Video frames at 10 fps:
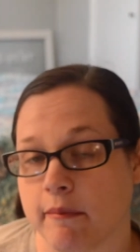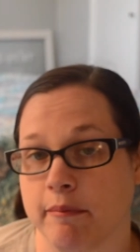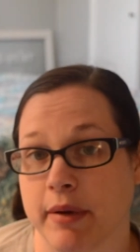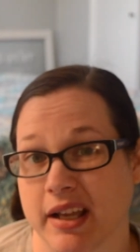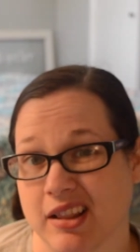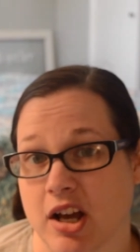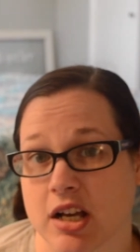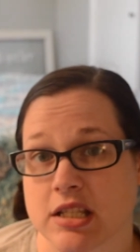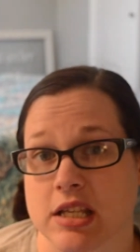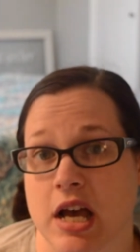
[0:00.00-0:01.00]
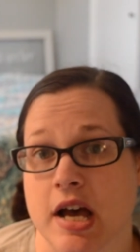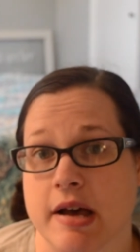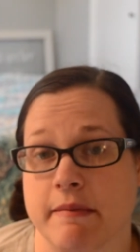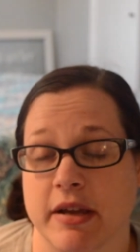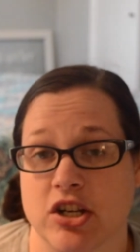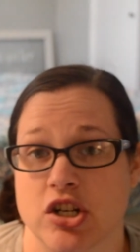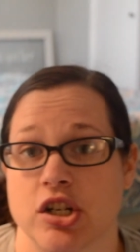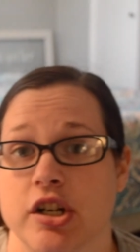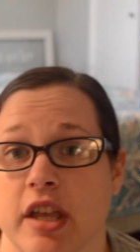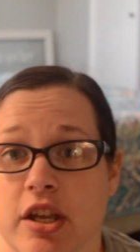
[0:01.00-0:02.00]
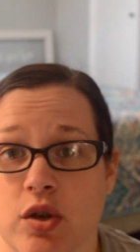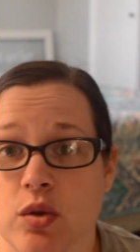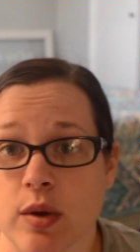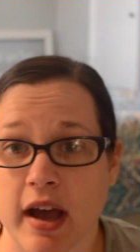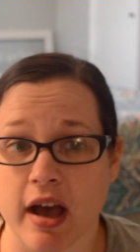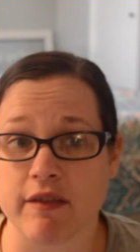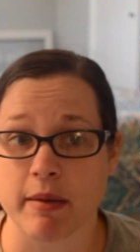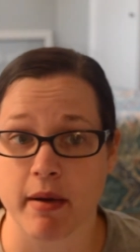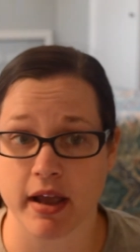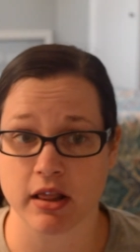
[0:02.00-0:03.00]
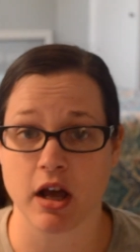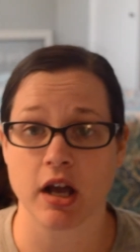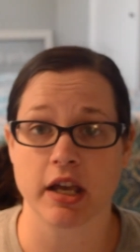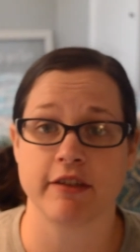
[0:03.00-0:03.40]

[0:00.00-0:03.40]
Bike locks. Make sure that you have a bike lock